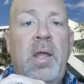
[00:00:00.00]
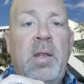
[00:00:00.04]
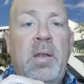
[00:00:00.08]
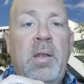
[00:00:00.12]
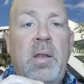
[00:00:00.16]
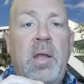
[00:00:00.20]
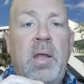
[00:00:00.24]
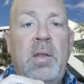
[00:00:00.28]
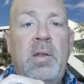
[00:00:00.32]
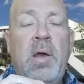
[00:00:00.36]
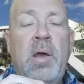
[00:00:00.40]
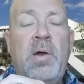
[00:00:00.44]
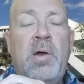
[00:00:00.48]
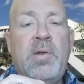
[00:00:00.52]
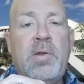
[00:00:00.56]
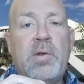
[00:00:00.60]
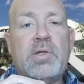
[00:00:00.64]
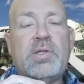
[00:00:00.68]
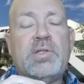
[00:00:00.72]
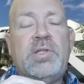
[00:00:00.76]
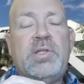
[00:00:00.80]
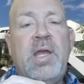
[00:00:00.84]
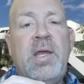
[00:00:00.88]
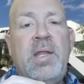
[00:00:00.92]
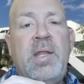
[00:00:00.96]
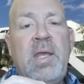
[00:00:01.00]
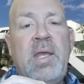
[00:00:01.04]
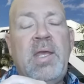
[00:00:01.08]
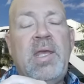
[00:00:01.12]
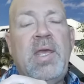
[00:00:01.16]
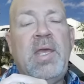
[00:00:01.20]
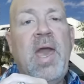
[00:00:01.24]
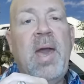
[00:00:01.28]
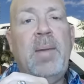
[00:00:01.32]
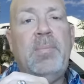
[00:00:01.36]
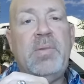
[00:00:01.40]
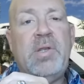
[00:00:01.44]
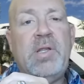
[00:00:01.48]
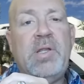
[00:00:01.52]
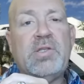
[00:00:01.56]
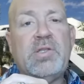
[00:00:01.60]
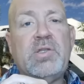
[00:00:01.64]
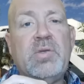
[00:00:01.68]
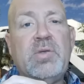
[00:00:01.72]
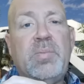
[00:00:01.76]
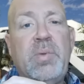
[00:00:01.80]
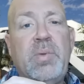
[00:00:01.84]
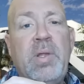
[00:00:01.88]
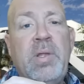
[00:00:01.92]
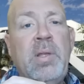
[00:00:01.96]
and understanding cap
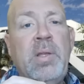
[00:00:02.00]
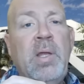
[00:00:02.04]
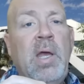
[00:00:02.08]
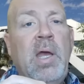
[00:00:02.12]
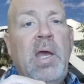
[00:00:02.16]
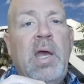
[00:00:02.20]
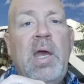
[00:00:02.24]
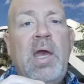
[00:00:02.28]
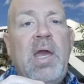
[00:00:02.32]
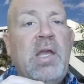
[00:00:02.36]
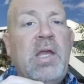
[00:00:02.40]
discipline.